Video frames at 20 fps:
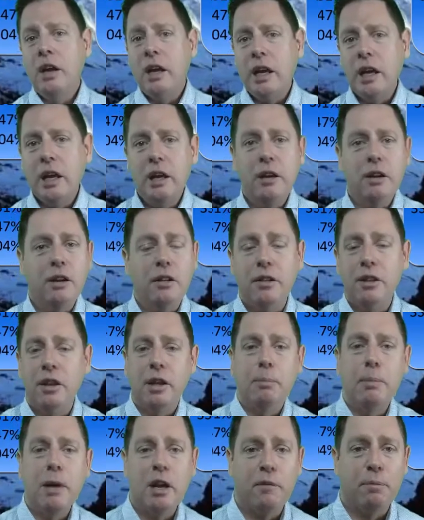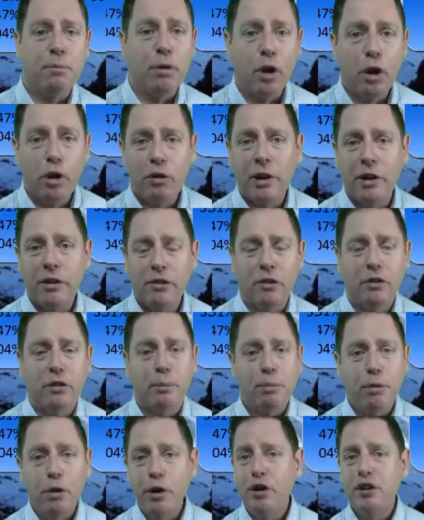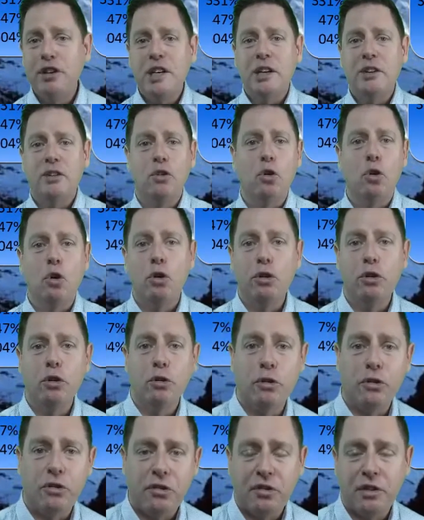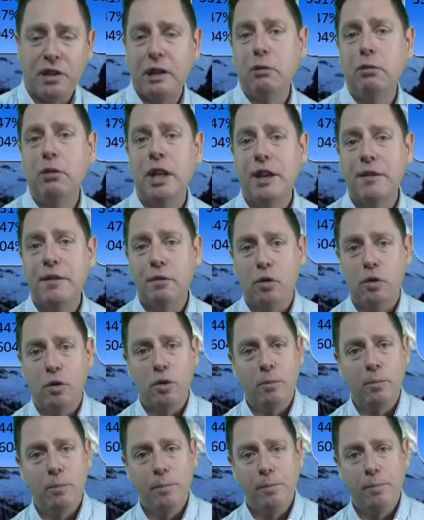in the amount of progress on the project or your skill level.